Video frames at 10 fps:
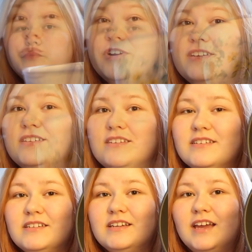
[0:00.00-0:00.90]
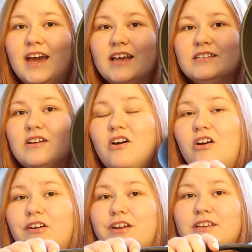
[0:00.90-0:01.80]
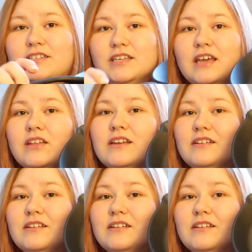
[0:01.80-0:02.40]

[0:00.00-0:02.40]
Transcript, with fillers: Pre-seasoned cast iron skillet.